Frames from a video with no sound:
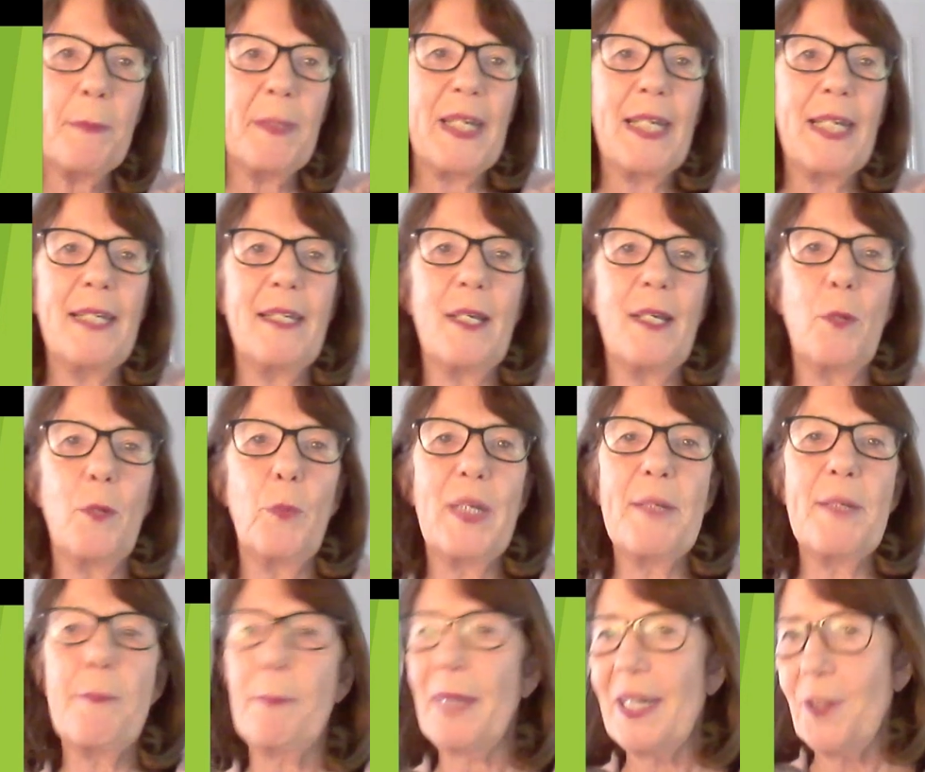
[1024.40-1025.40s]
we've
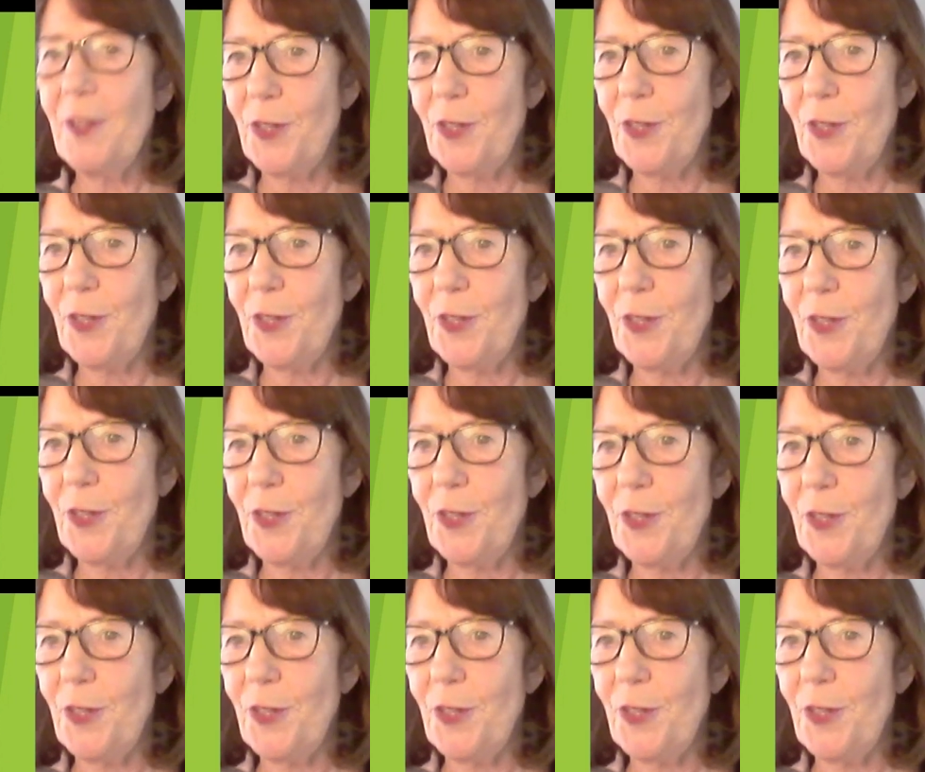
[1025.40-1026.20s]
been doing?